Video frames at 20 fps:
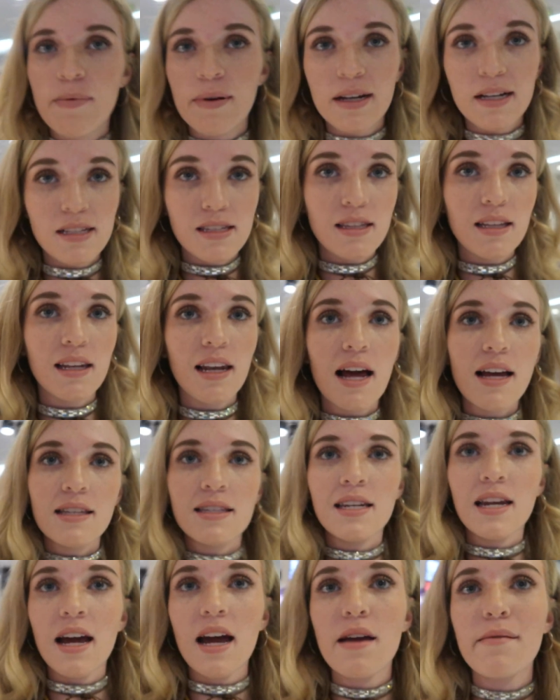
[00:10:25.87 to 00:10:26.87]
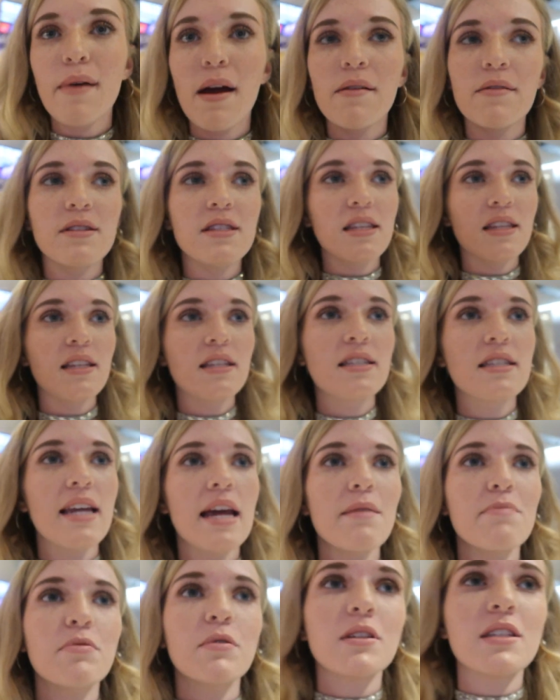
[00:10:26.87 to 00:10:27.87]
because the last time I was in the
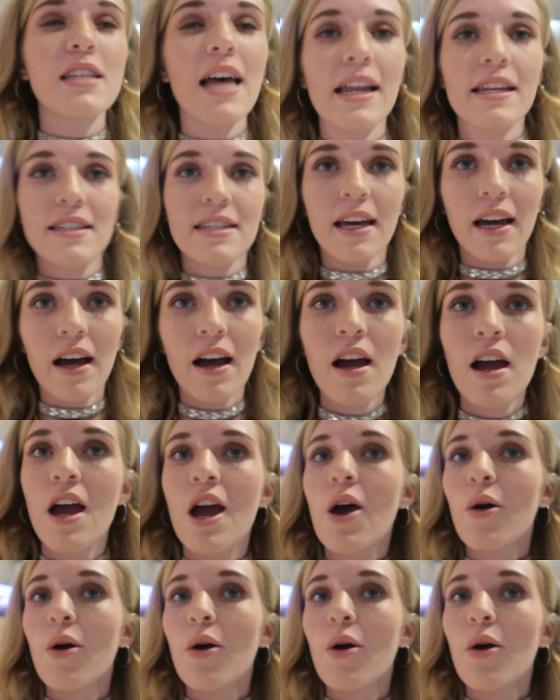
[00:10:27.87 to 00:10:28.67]
Staples Center